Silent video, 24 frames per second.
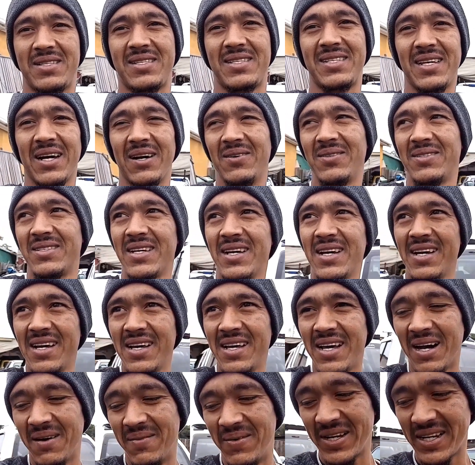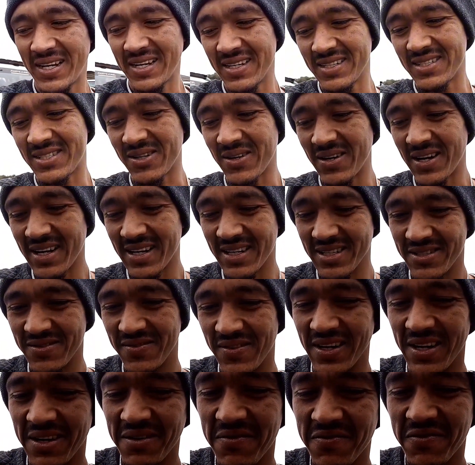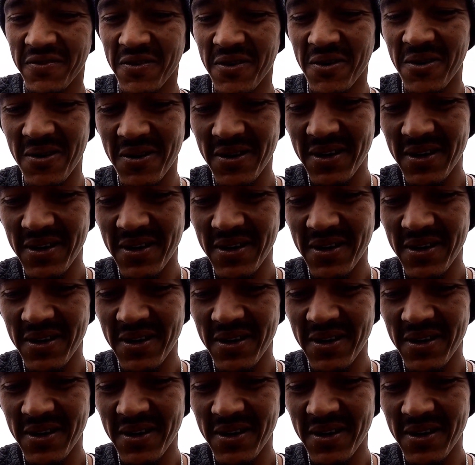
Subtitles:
I'm making it sound like it's very far.